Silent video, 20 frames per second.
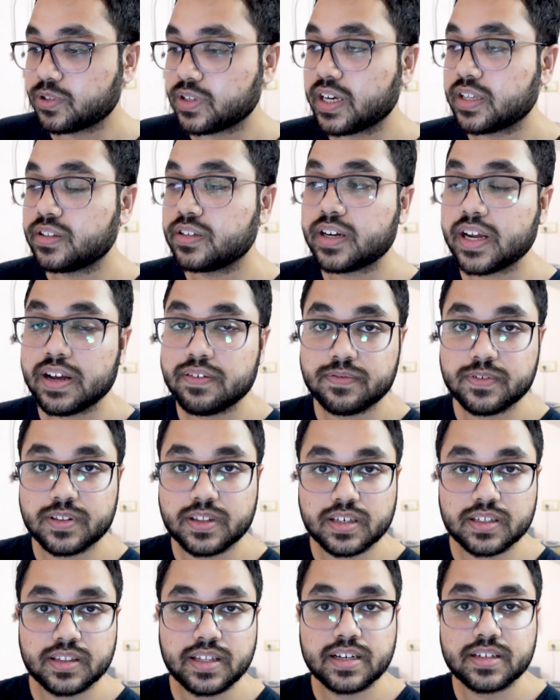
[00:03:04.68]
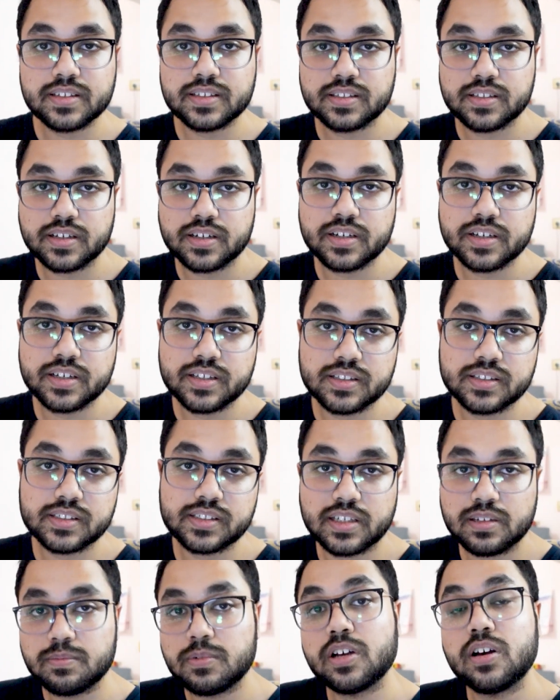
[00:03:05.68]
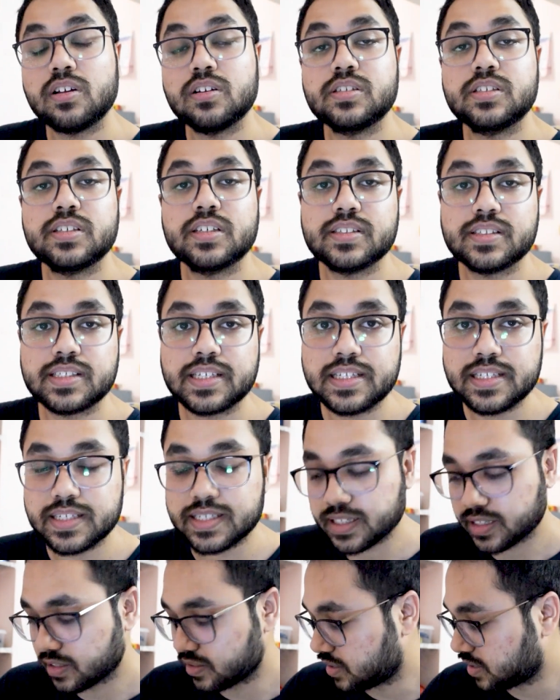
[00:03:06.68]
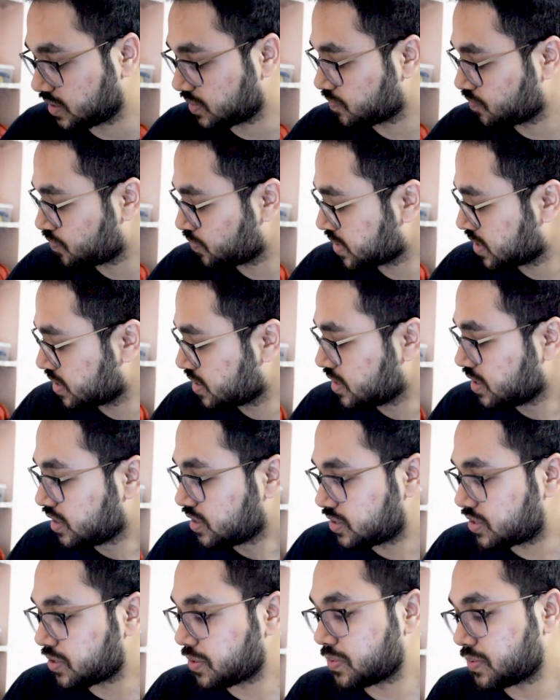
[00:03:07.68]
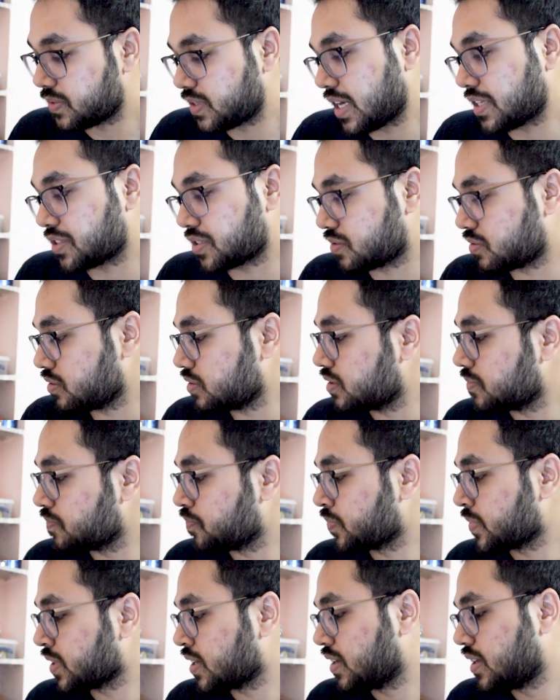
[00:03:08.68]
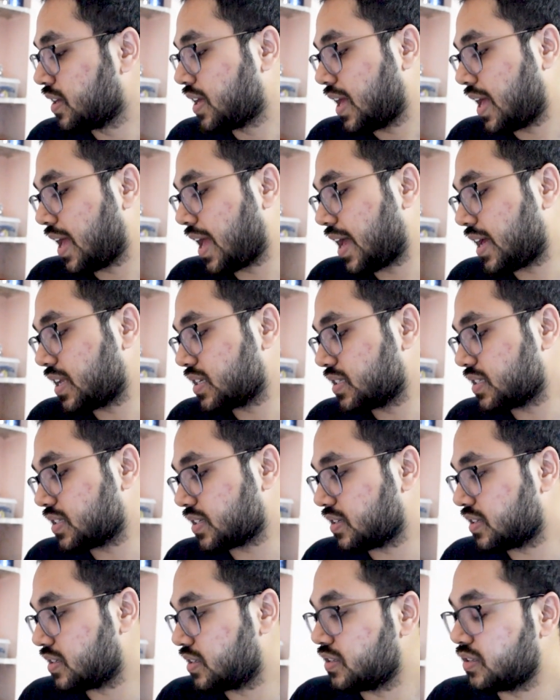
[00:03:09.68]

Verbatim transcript: together everything that is there in cell biology and cell signaling so that's good and